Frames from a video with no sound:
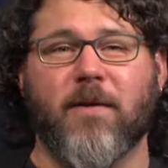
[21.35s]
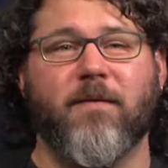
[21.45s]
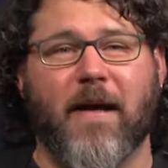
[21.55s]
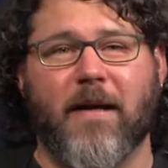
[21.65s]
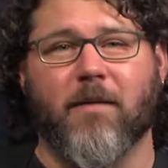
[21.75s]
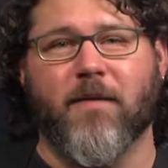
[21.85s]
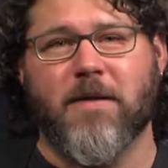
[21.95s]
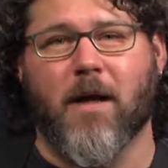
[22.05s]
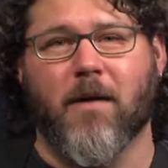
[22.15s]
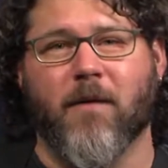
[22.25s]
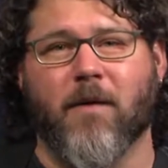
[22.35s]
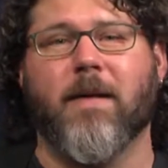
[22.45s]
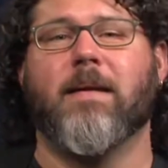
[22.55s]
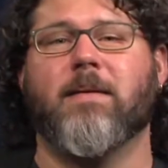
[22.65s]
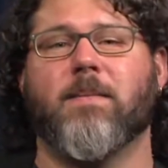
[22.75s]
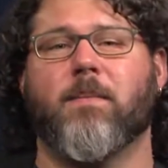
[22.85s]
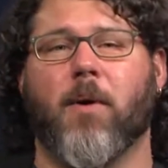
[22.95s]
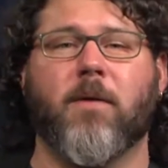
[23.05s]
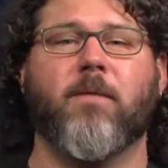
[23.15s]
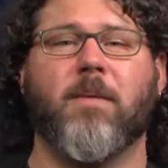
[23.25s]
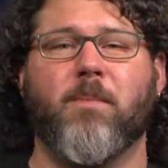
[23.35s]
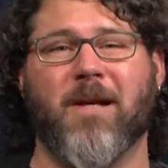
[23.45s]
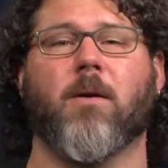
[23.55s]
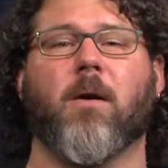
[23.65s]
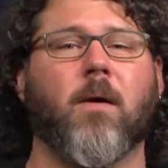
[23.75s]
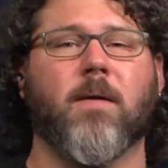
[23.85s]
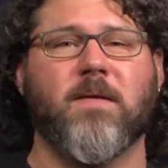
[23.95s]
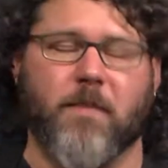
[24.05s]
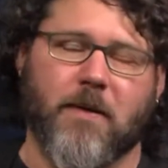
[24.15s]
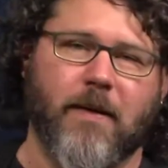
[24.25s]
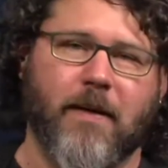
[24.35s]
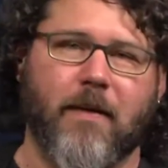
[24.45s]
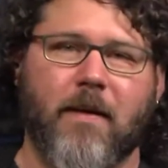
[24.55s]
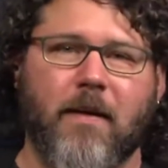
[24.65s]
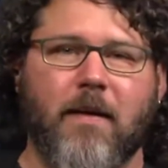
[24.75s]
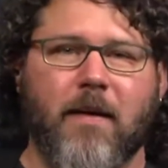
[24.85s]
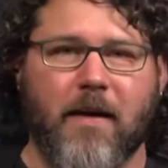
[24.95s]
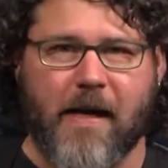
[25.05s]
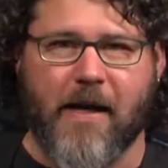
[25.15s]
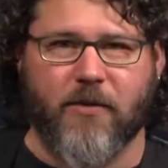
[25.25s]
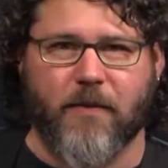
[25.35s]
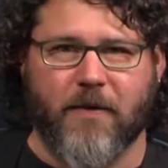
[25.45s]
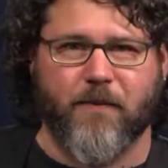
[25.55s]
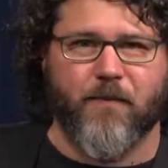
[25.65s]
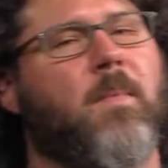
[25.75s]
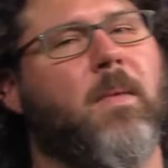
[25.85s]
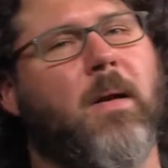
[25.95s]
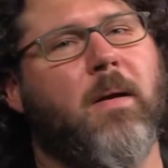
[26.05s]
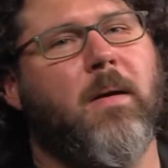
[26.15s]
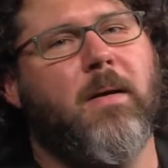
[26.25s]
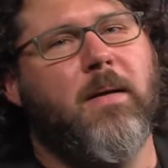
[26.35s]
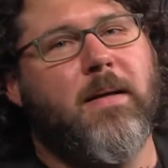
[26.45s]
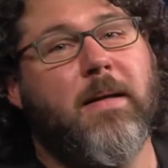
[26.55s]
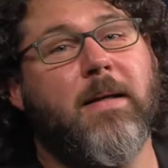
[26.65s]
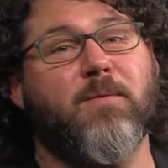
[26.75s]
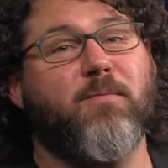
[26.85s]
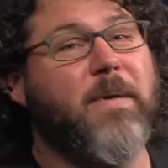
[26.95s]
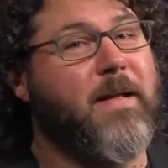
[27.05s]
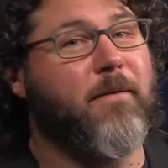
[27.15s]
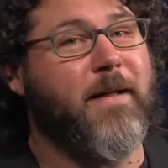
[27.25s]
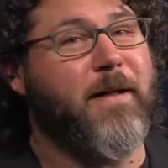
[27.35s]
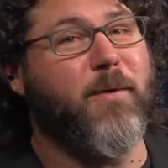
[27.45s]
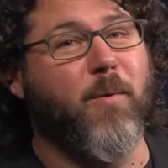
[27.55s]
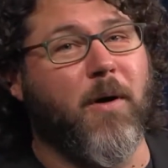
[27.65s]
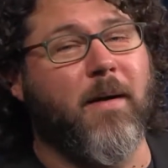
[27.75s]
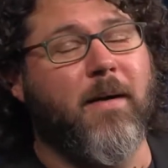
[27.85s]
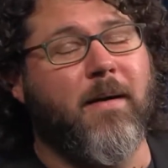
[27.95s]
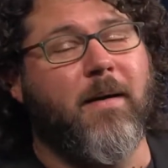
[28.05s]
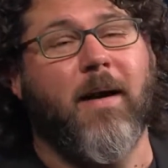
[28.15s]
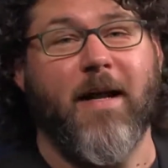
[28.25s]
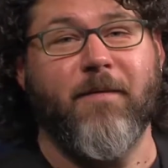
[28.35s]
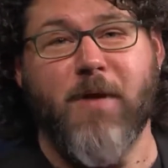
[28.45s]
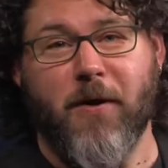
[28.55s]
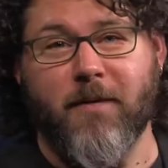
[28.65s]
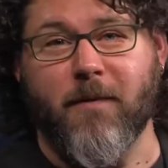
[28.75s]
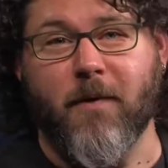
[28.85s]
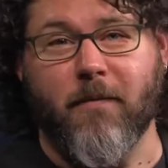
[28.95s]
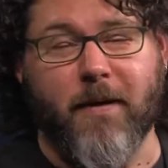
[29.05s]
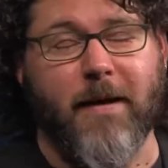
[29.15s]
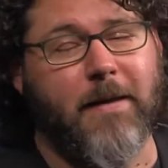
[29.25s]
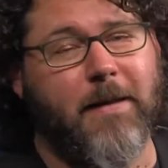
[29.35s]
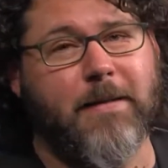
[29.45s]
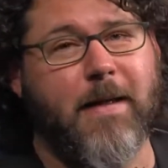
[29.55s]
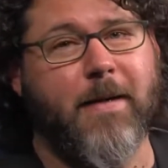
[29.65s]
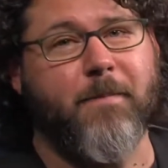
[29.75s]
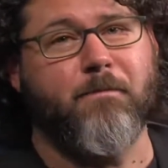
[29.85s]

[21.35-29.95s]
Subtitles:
and fine art photographer, and he's part of the Picker Artists building in Nashua. He does really, really good work, and I've known him for a really long time.